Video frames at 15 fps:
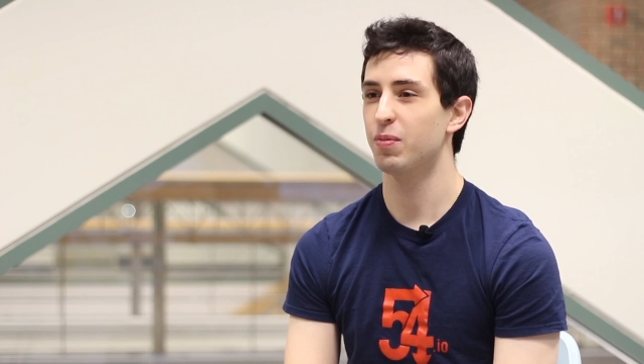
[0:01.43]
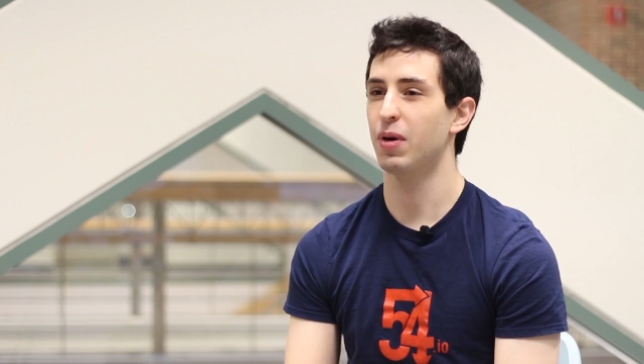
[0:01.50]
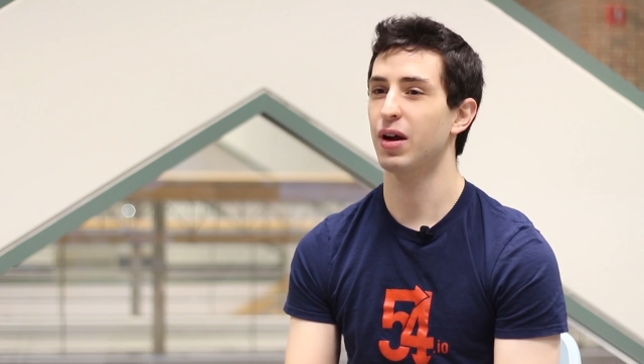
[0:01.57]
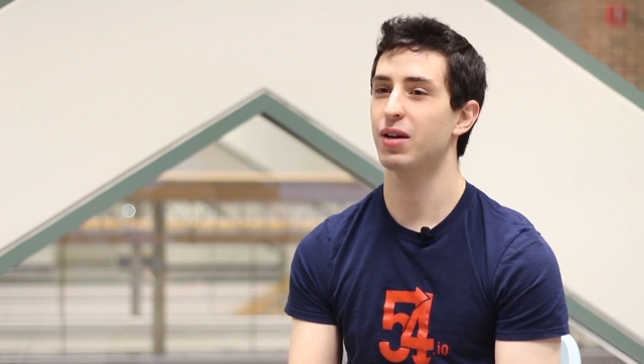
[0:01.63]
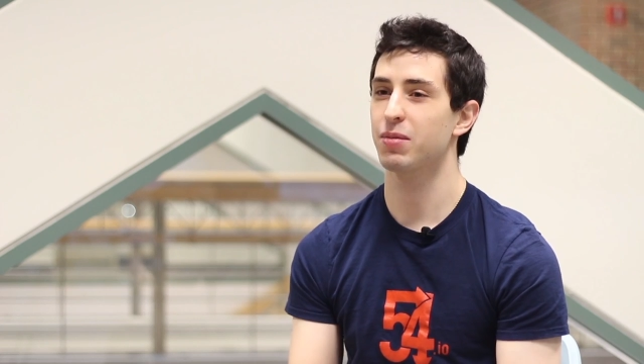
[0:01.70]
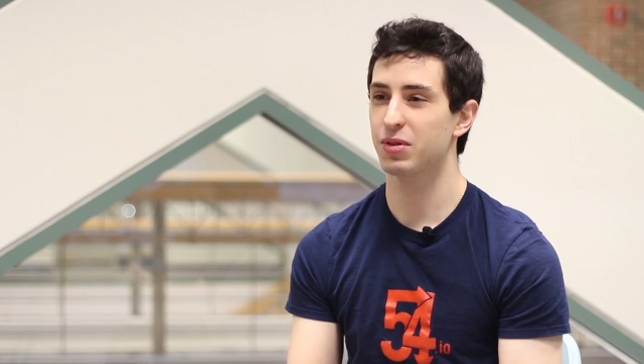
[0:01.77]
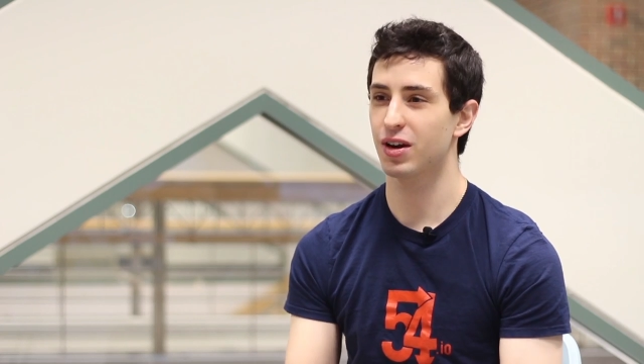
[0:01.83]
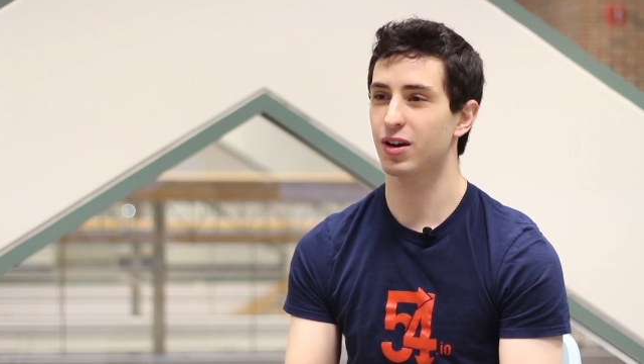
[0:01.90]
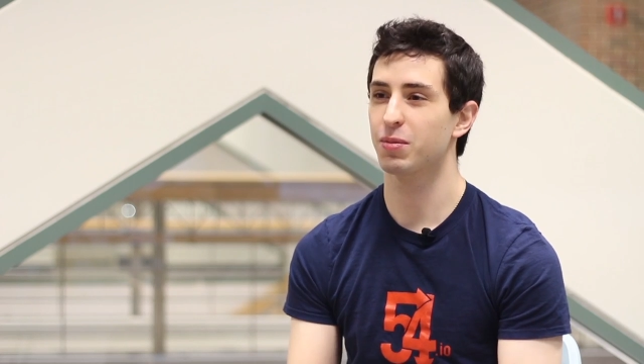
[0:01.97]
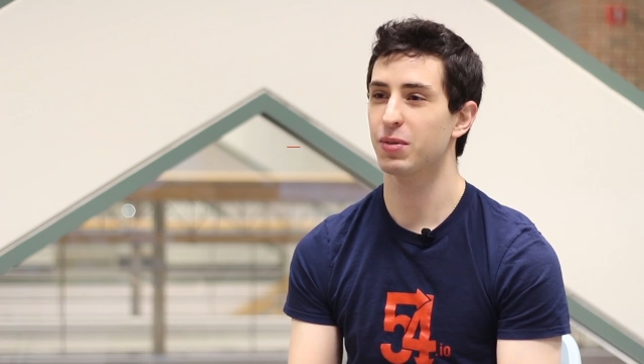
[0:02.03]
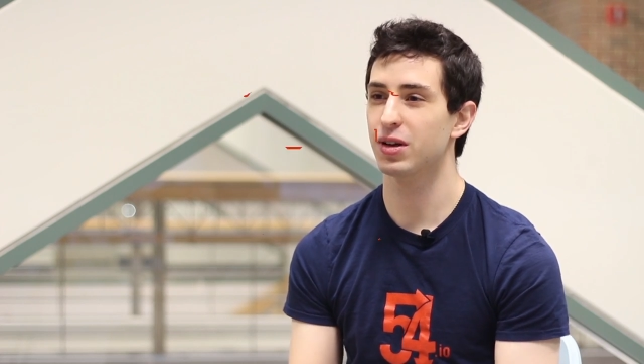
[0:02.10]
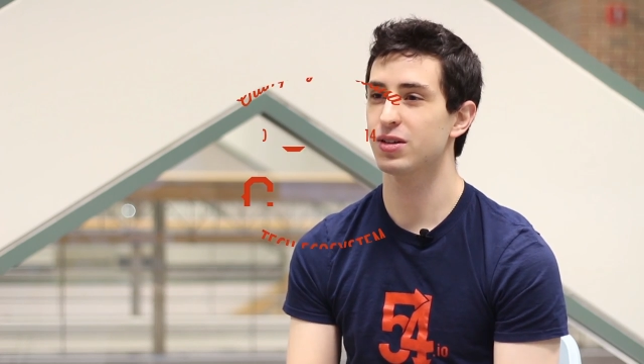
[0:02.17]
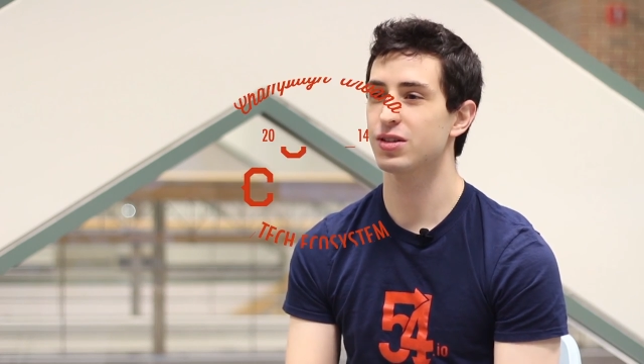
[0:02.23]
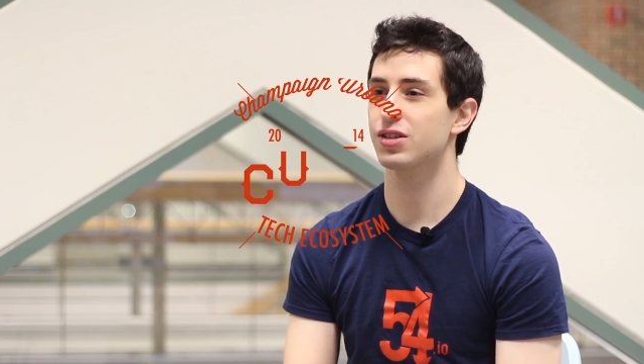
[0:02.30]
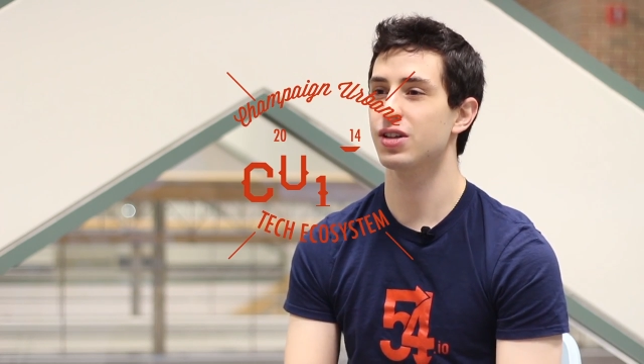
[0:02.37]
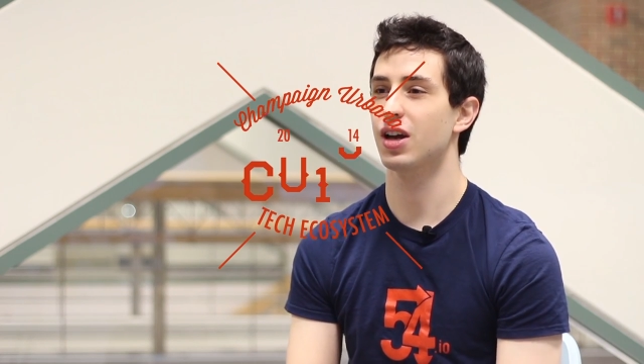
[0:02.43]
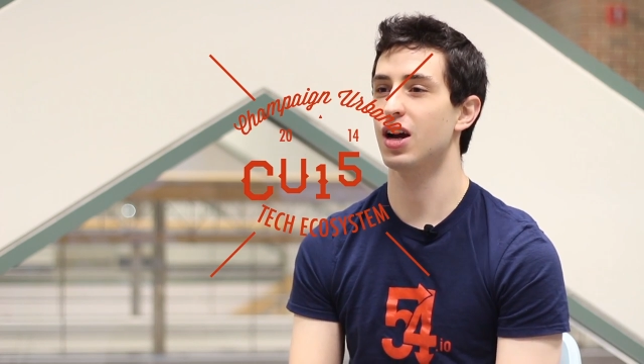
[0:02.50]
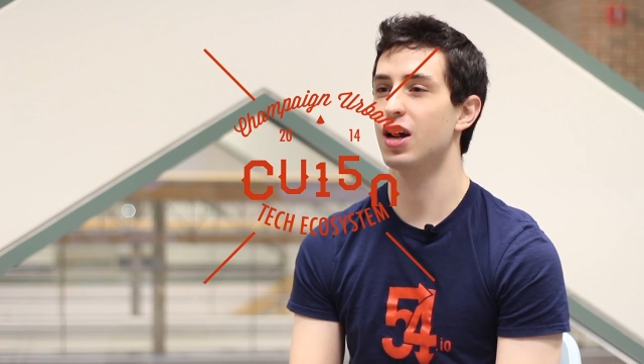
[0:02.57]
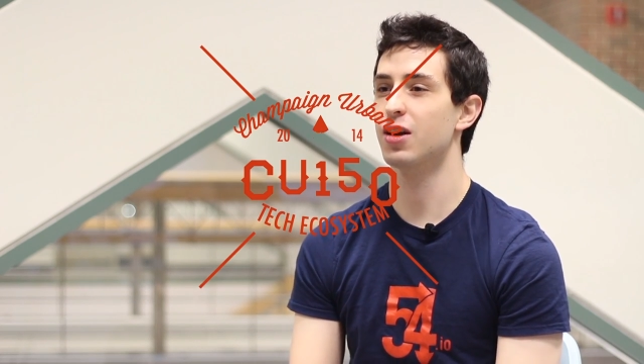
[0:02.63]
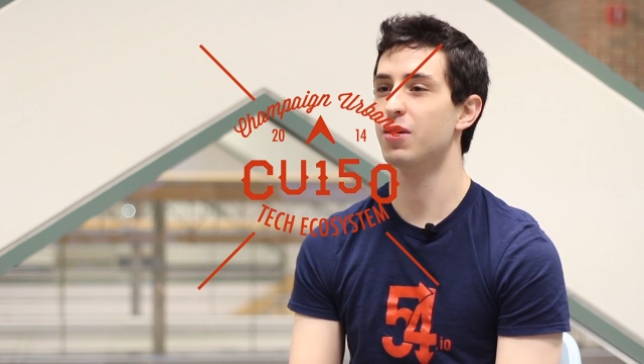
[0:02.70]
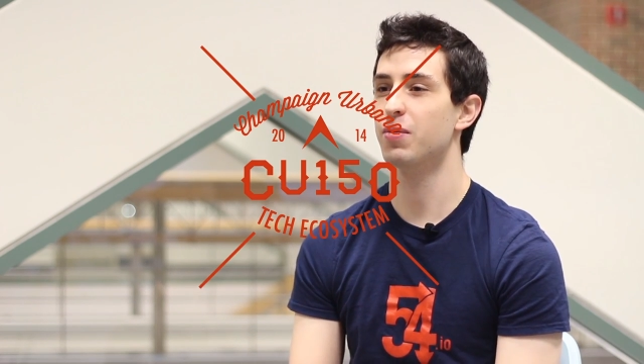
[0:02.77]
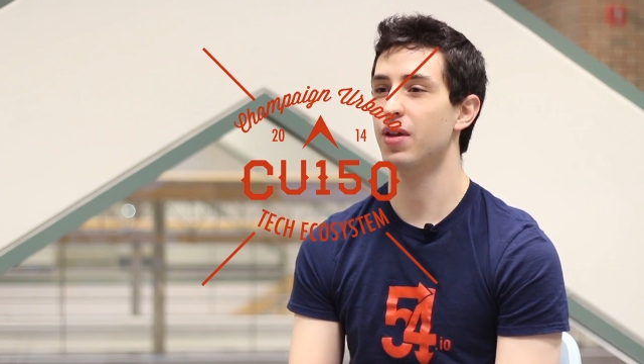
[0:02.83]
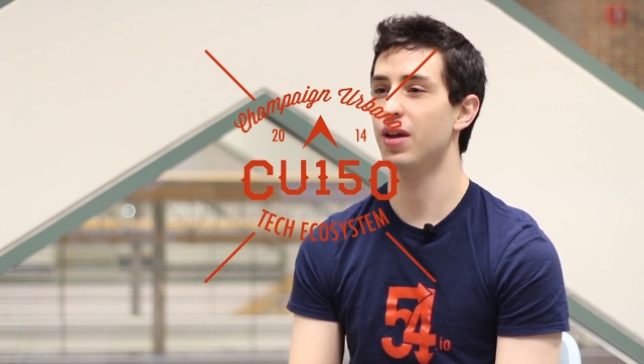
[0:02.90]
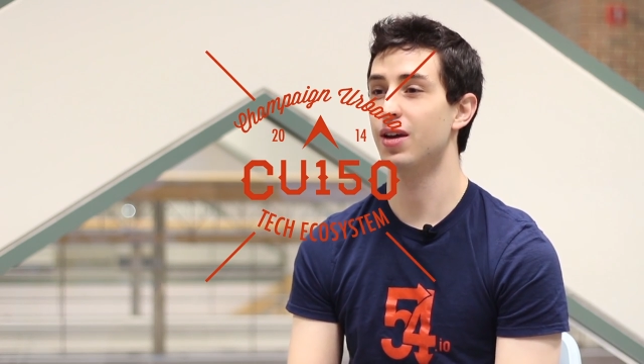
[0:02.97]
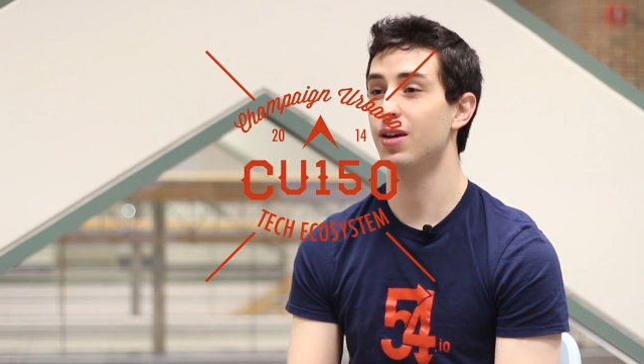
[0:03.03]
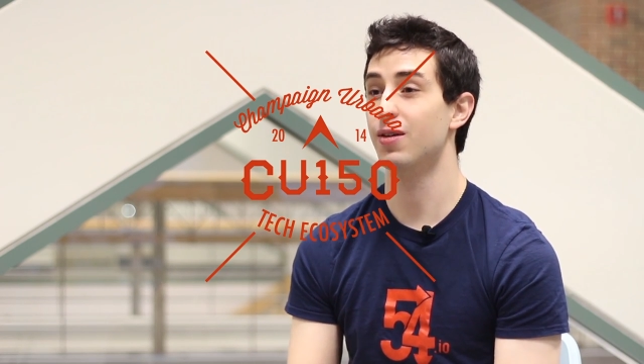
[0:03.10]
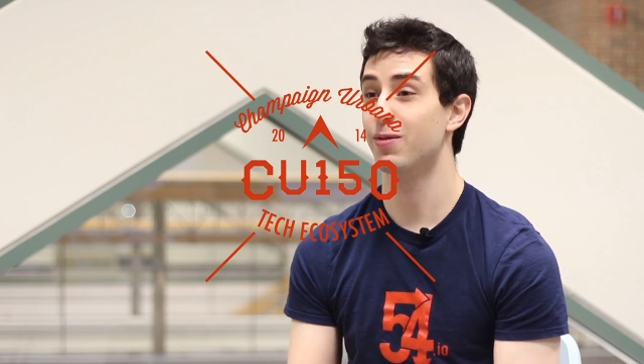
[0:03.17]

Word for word: My name is Eric Mills. I am the